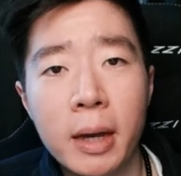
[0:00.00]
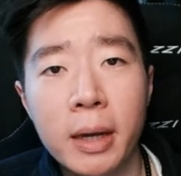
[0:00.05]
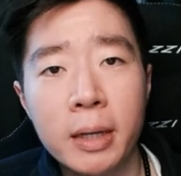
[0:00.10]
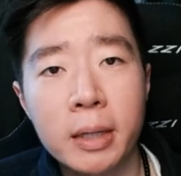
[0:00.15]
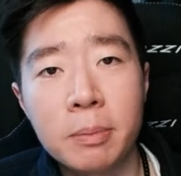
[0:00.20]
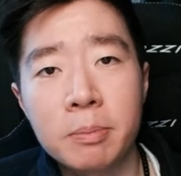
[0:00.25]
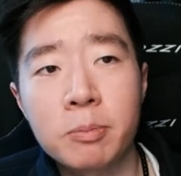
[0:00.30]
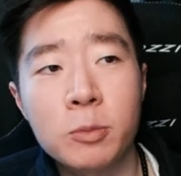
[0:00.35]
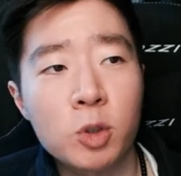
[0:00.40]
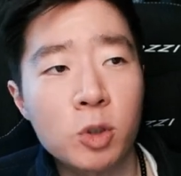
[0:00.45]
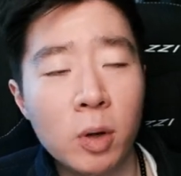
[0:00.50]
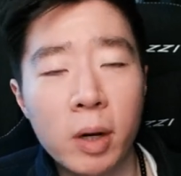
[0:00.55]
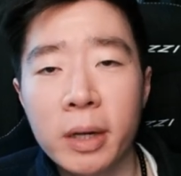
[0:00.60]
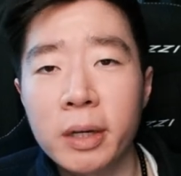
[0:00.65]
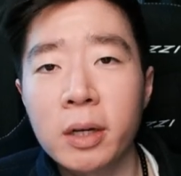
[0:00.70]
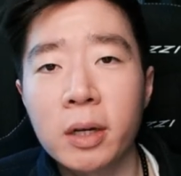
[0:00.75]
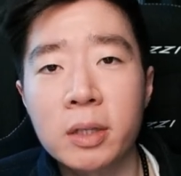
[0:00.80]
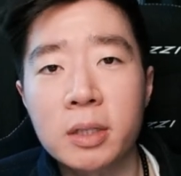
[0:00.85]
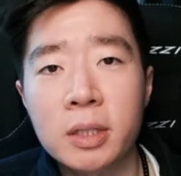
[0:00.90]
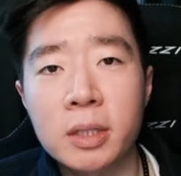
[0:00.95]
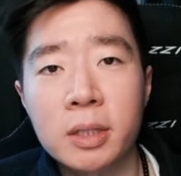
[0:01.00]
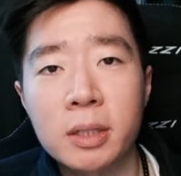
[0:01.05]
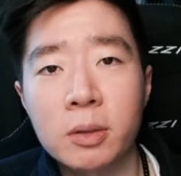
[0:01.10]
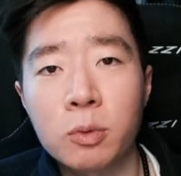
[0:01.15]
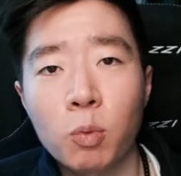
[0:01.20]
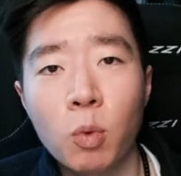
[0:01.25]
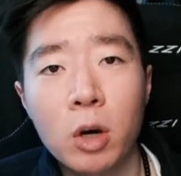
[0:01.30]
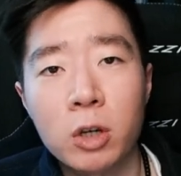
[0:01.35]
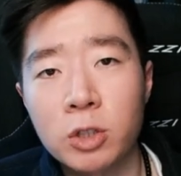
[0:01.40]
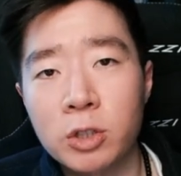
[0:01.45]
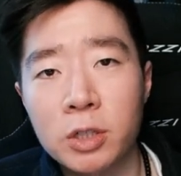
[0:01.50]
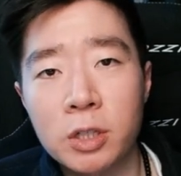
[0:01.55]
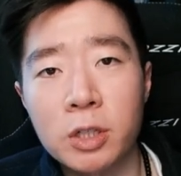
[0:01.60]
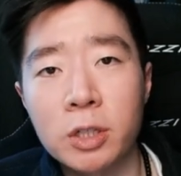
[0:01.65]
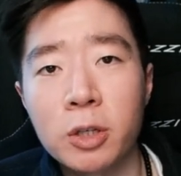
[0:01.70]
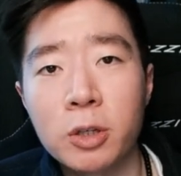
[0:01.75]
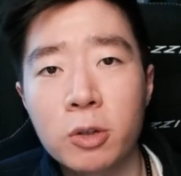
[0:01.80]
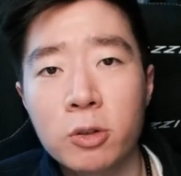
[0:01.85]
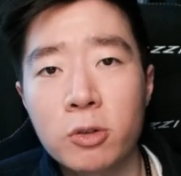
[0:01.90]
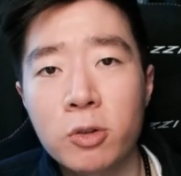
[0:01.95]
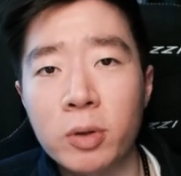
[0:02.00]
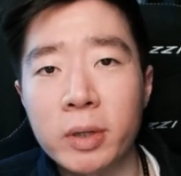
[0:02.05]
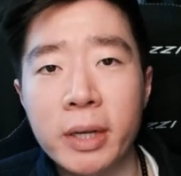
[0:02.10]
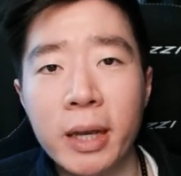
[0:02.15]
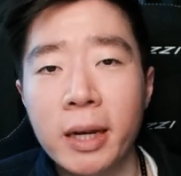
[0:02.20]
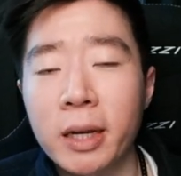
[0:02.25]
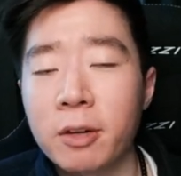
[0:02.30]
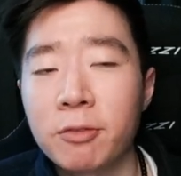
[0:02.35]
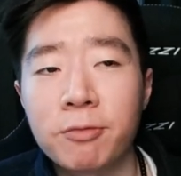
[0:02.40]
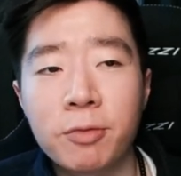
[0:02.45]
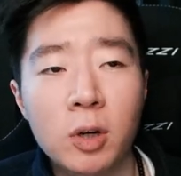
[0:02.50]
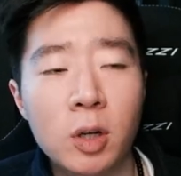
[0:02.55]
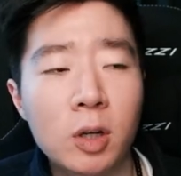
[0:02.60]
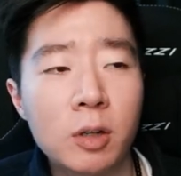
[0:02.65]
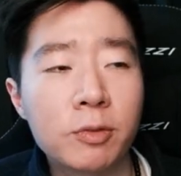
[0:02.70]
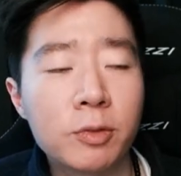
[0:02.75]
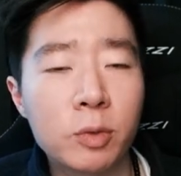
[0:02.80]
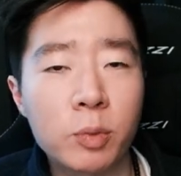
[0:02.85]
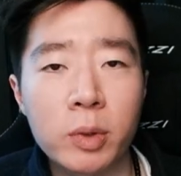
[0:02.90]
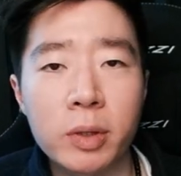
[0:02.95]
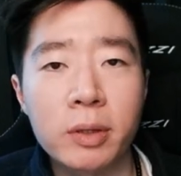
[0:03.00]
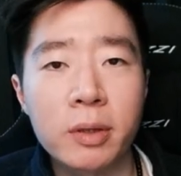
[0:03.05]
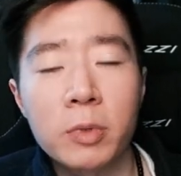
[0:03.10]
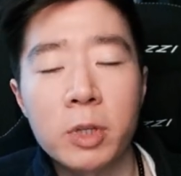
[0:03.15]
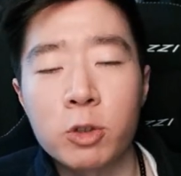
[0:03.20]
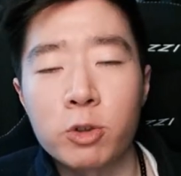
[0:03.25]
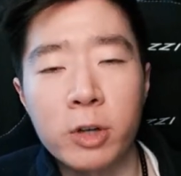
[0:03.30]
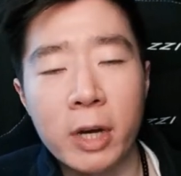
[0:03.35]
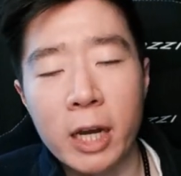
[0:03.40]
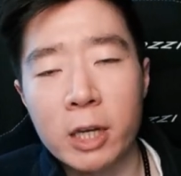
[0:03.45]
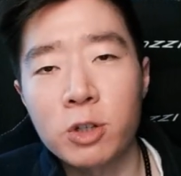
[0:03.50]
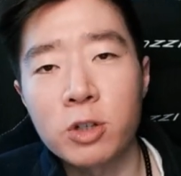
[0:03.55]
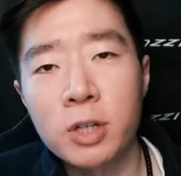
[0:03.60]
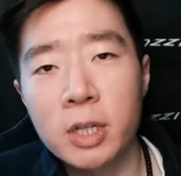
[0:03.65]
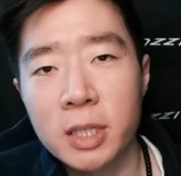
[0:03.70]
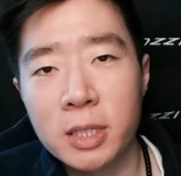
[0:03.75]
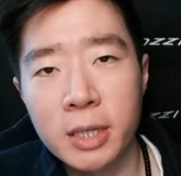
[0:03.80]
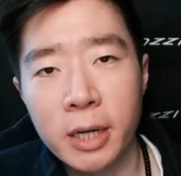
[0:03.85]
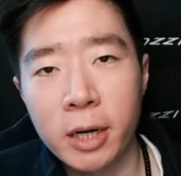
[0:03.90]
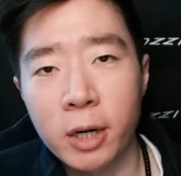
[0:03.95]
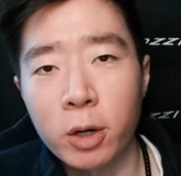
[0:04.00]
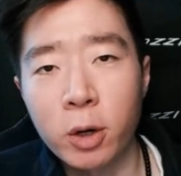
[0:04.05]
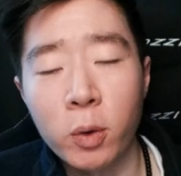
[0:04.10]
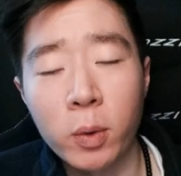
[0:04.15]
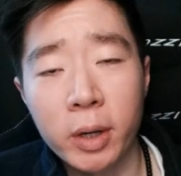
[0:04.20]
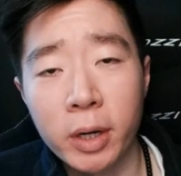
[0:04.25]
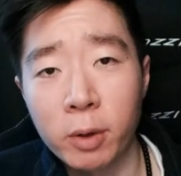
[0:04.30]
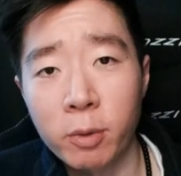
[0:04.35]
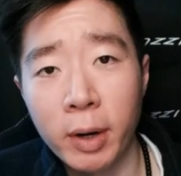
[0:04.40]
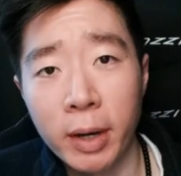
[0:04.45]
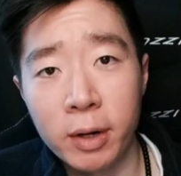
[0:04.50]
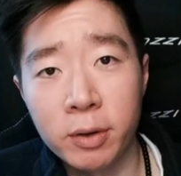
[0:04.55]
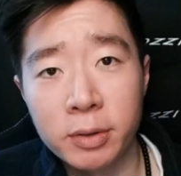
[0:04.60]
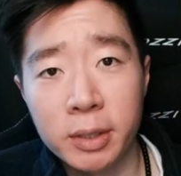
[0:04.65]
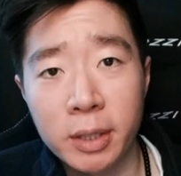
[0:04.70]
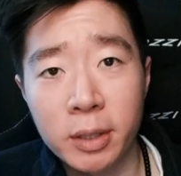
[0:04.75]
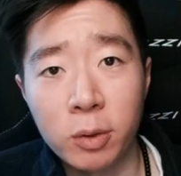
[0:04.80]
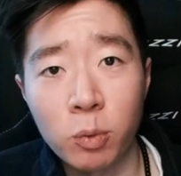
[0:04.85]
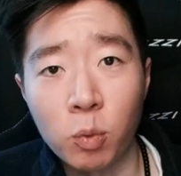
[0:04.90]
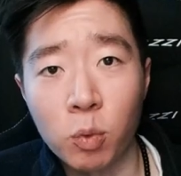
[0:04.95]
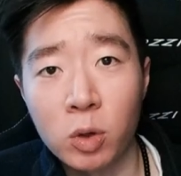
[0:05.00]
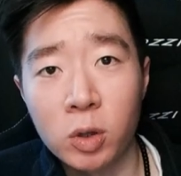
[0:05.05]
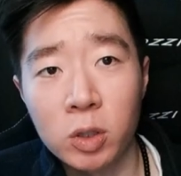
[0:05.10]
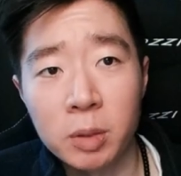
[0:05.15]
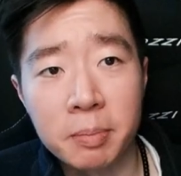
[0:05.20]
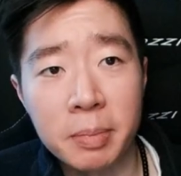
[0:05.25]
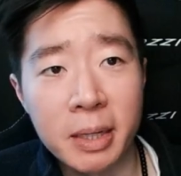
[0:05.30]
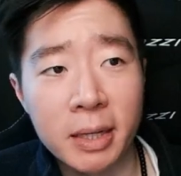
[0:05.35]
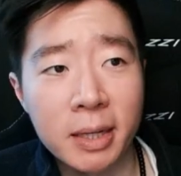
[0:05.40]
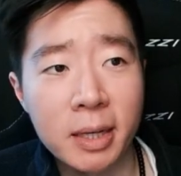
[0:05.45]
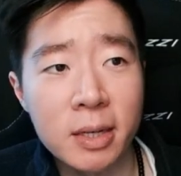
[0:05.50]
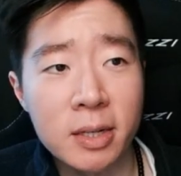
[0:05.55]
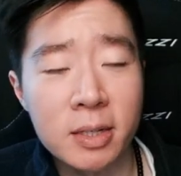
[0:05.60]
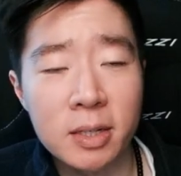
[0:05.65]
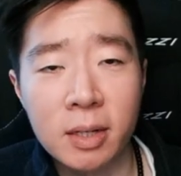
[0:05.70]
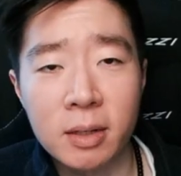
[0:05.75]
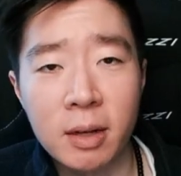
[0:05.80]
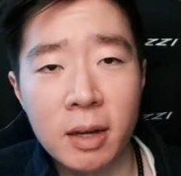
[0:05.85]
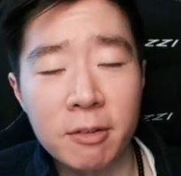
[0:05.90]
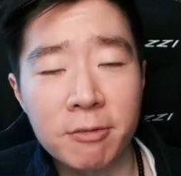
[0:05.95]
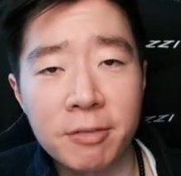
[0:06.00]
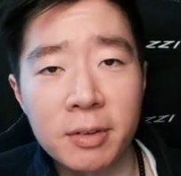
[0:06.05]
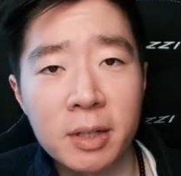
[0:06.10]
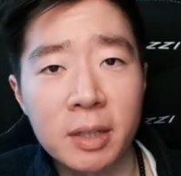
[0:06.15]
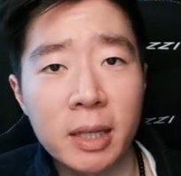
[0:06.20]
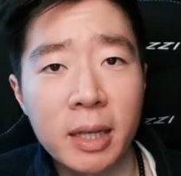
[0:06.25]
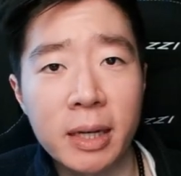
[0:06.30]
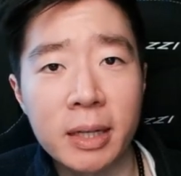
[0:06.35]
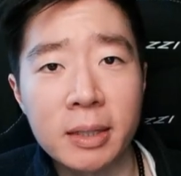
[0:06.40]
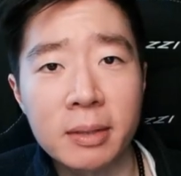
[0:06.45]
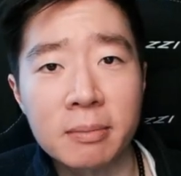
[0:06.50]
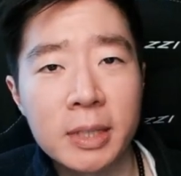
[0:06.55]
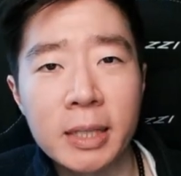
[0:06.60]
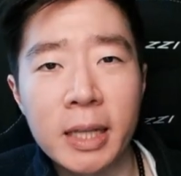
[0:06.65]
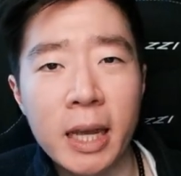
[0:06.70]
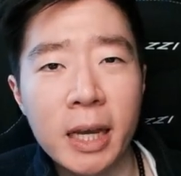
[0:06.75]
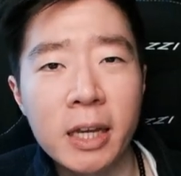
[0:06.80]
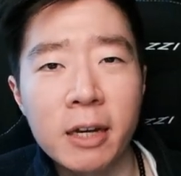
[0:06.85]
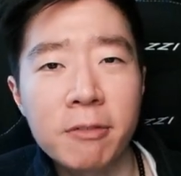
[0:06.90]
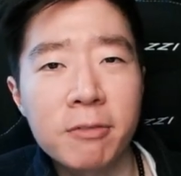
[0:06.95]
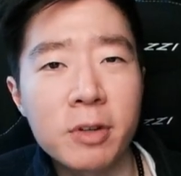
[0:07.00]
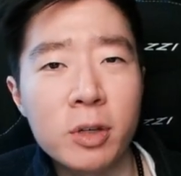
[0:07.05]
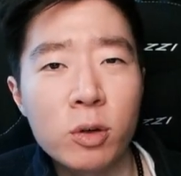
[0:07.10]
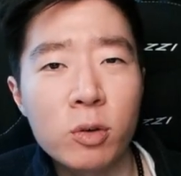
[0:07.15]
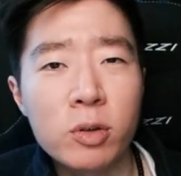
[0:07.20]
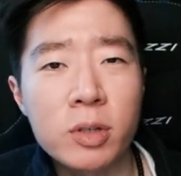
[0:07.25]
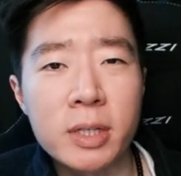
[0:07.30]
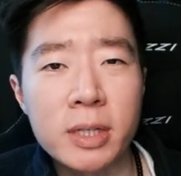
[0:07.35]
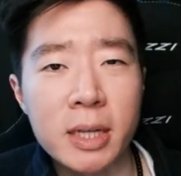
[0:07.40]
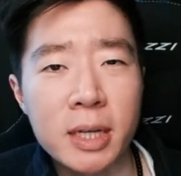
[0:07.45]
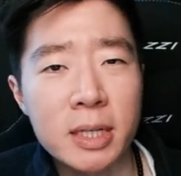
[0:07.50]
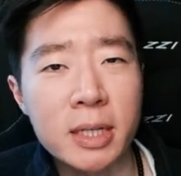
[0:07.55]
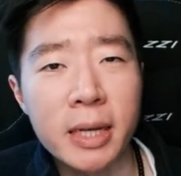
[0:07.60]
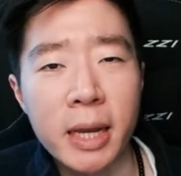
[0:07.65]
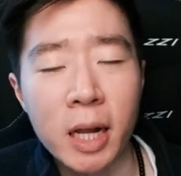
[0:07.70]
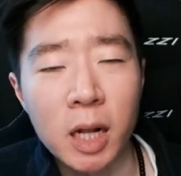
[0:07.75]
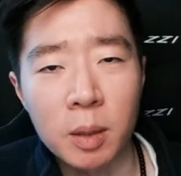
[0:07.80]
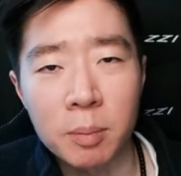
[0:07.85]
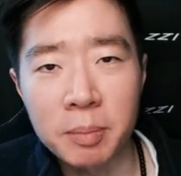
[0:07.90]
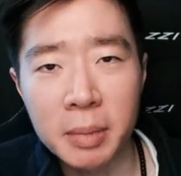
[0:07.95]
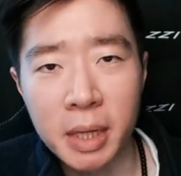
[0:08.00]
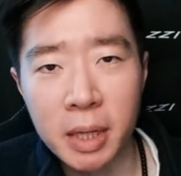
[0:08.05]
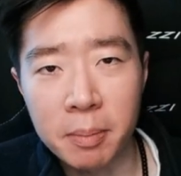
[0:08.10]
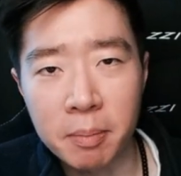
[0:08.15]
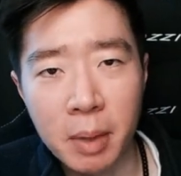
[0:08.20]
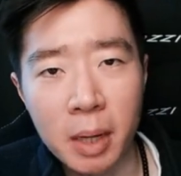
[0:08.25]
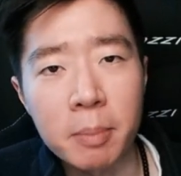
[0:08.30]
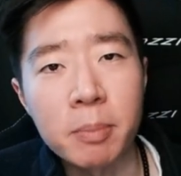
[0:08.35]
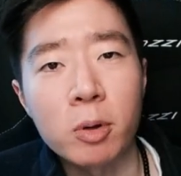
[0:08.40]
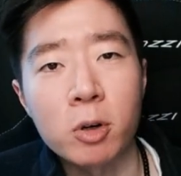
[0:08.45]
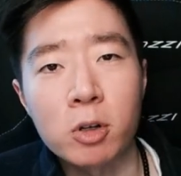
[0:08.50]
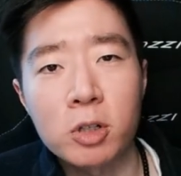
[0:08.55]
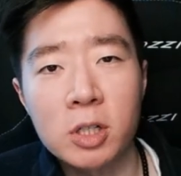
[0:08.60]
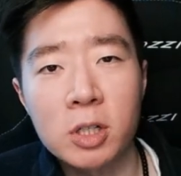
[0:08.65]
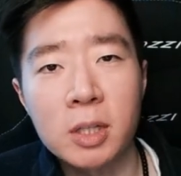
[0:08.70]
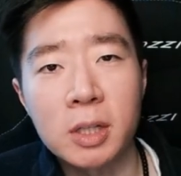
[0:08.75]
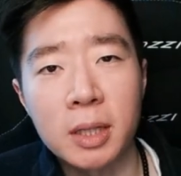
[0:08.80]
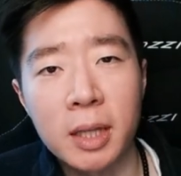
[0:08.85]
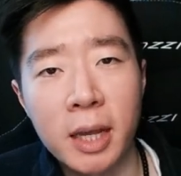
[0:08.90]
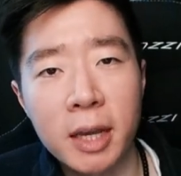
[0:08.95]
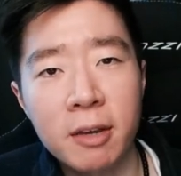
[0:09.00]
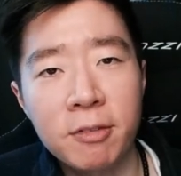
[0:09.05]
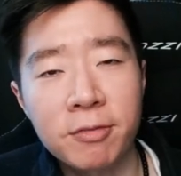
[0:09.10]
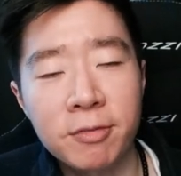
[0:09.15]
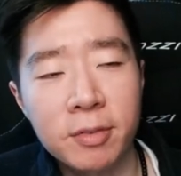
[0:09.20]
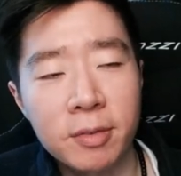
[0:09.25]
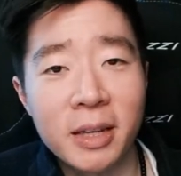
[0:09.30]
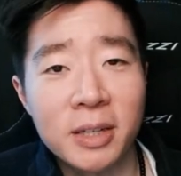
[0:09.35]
I try not to watch the news or get involved with the tragedies that are going around in the world because I feel like negative news doesn't help me in my personal life.